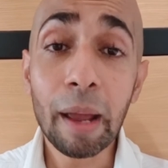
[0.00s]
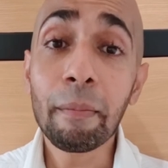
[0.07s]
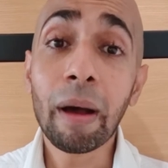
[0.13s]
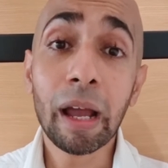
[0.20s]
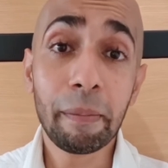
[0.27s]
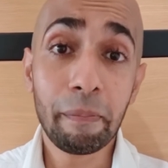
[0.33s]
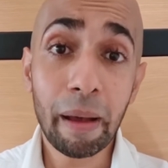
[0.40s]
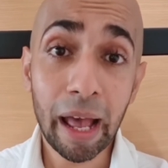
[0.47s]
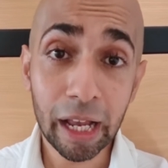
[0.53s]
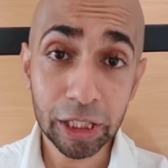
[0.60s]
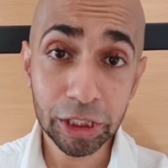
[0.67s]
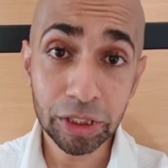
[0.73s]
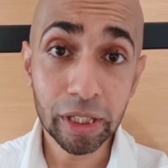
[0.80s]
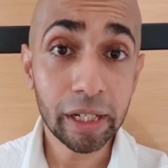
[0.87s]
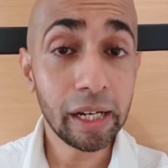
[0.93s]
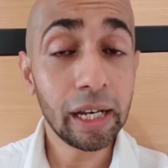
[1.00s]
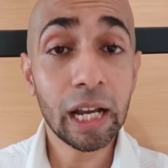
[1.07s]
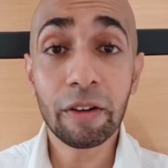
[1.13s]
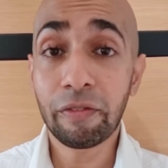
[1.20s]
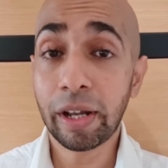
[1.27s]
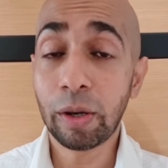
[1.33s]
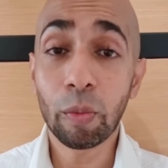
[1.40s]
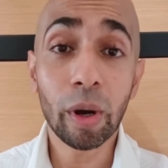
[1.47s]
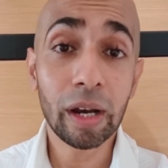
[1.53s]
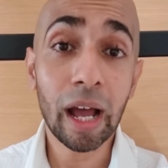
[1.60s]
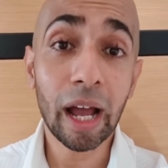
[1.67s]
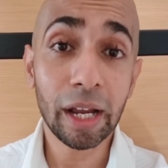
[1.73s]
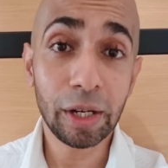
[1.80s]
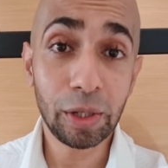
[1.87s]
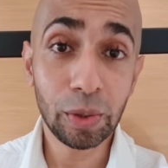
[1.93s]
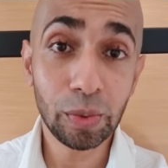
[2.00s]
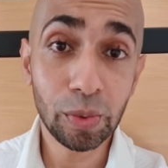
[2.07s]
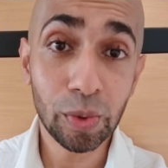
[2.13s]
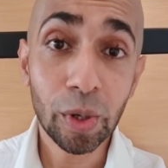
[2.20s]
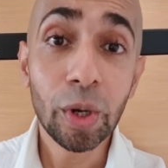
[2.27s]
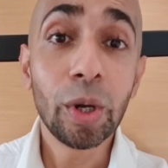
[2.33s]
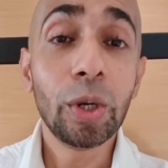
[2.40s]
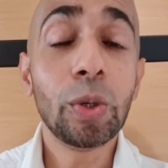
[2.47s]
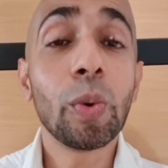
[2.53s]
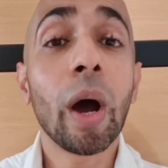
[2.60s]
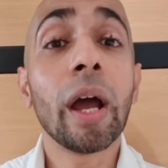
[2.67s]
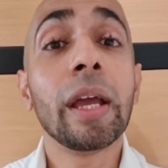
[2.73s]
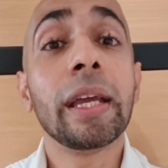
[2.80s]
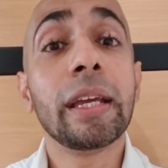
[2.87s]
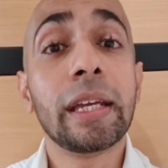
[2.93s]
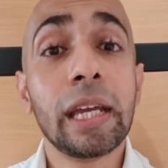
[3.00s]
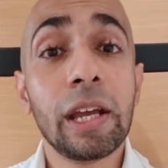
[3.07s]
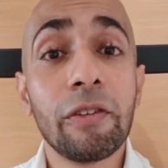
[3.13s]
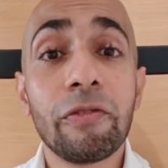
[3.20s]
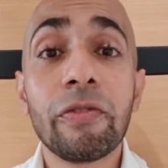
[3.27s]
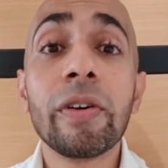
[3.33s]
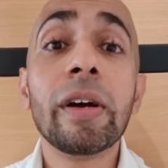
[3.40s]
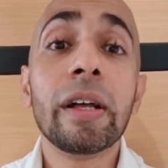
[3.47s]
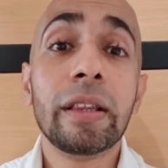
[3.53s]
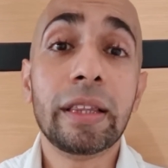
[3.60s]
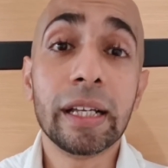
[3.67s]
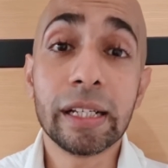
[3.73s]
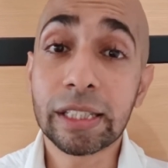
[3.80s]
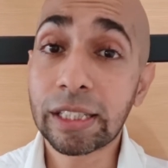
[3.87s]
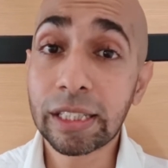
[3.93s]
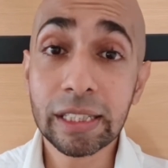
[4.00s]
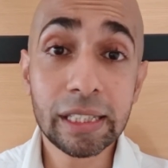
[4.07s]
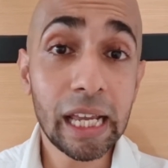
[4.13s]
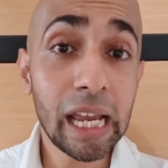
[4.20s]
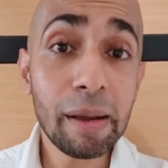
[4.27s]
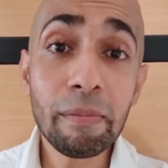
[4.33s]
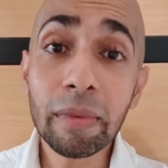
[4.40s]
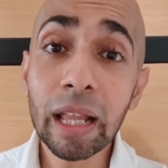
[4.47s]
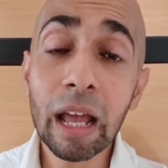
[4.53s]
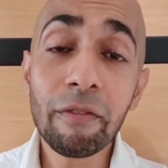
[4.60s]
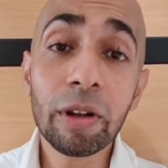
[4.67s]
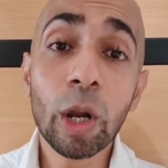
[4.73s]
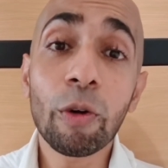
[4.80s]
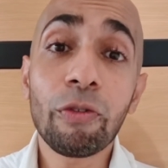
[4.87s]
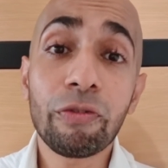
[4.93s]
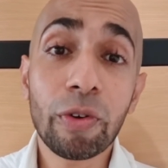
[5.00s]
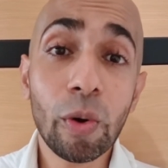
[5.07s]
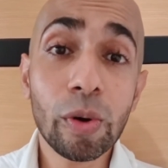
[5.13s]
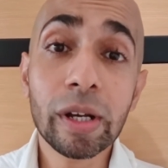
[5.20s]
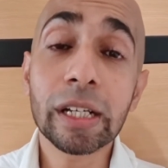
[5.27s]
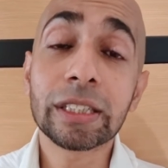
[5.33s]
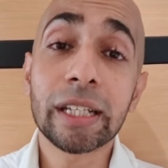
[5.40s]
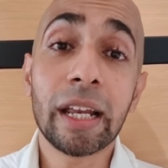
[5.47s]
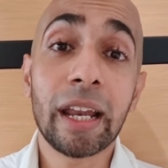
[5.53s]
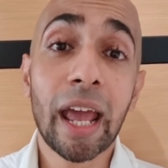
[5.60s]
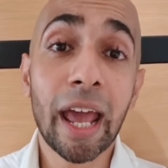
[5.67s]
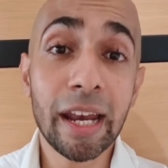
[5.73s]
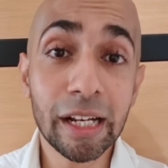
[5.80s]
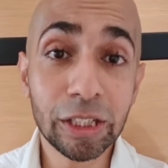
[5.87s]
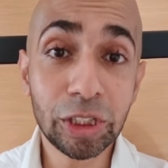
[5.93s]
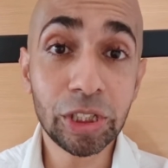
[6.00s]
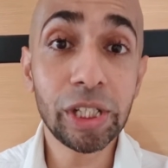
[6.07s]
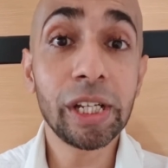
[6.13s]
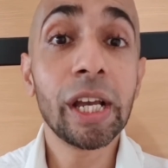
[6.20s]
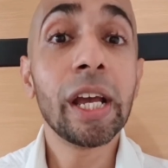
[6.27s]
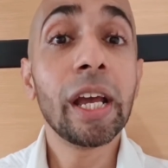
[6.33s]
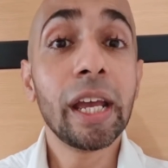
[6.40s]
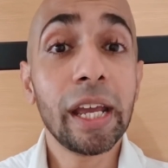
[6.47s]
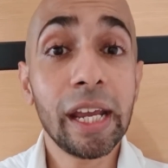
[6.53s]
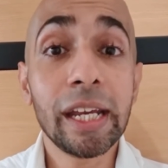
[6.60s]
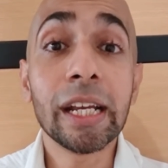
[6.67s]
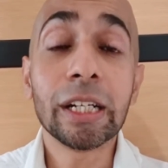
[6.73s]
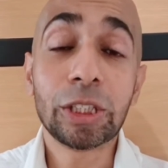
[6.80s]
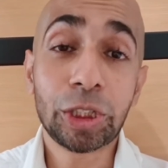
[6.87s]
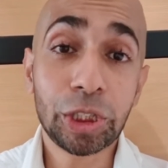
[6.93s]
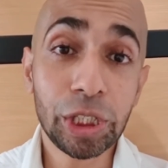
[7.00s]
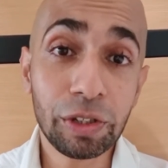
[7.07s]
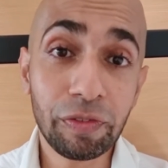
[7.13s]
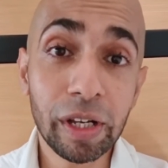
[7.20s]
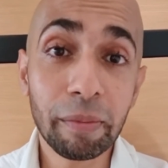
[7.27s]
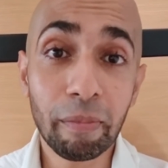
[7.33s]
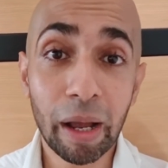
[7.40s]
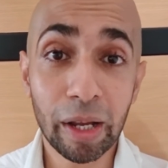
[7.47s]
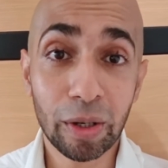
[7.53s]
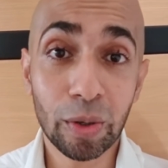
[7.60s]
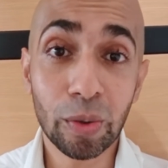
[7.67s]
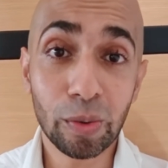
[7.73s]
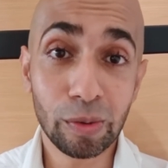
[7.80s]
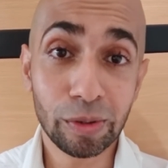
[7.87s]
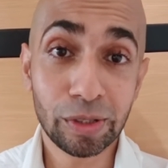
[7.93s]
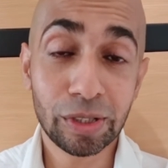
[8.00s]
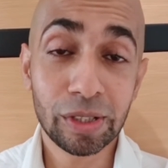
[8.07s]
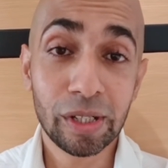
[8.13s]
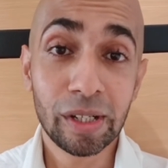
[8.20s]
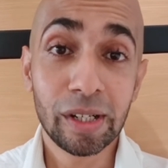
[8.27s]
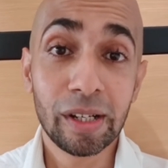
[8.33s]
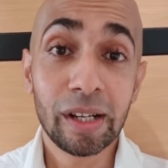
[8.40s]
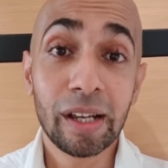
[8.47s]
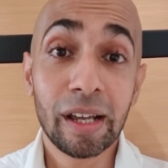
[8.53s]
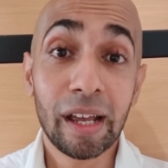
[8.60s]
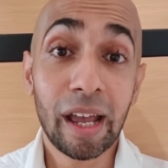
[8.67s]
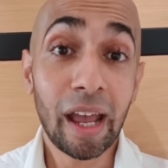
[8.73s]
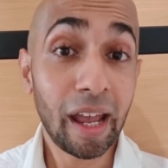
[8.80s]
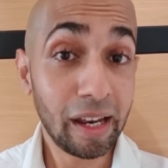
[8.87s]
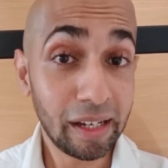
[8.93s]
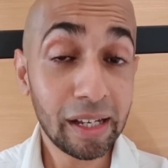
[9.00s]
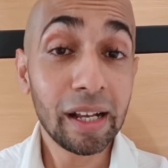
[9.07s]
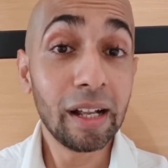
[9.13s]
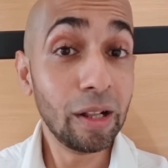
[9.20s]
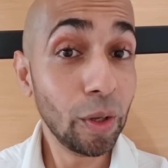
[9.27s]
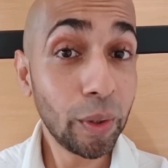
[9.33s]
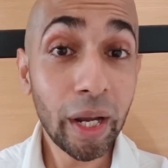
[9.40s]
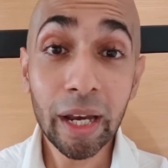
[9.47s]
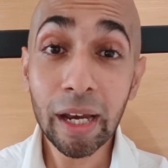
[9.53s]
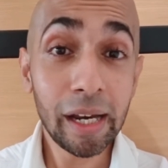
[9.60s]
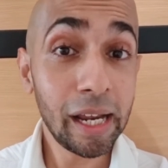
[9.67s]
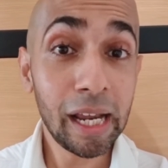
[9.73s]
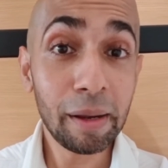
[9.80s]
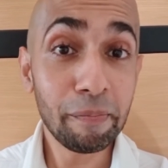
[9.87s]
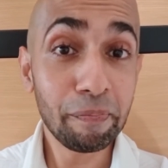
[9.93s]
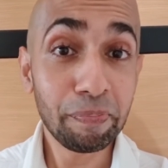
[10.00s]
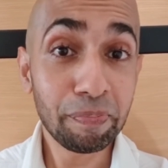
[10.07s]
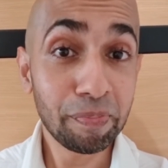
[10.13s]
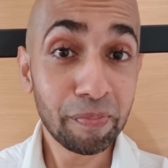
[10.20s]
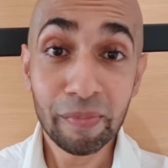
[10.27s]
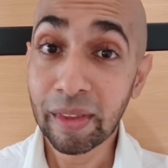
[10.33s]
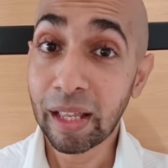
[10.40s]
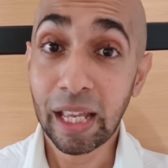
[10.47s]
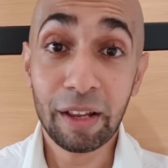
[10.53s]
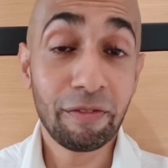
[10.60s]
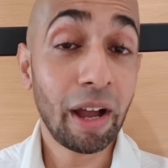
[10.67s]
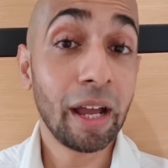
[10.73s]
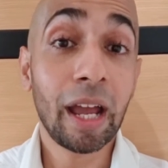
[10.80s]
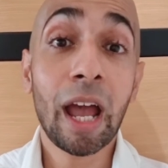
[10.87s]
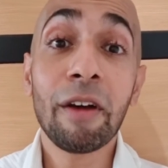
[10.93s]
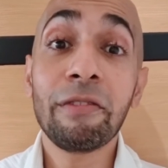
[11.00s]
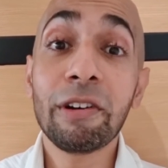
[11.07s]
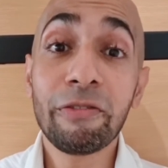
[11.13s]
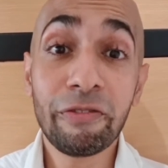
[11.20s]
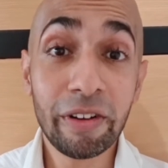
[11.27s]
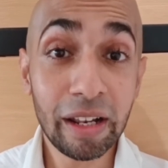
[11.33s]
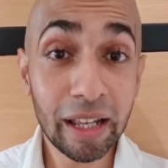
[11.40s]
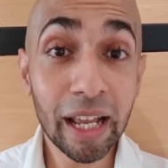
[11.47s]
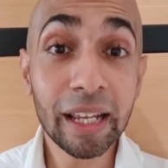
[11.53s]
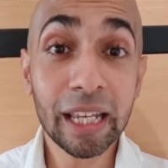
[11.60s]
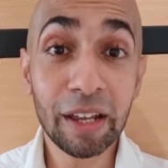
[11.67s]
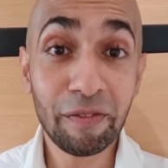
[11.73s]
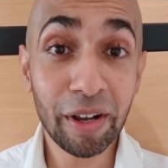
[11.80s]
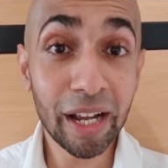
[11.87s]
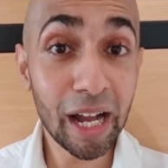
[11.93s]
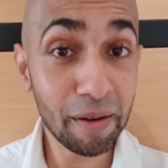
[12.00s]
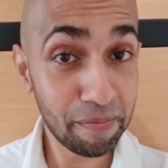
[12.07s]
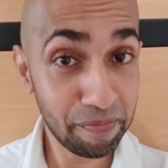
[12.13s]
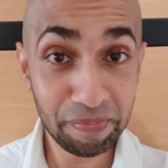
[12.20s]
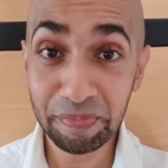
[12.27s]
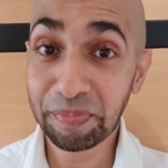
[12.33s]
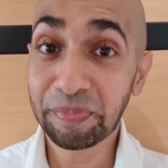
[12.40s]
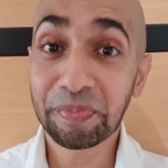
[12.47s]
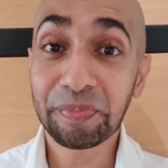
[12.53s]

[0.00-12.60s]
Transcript: am I passionate enough in what I do? Do I give the same level of focus and energy in achieving my goals? And looking at him, if I ever feel like giving up,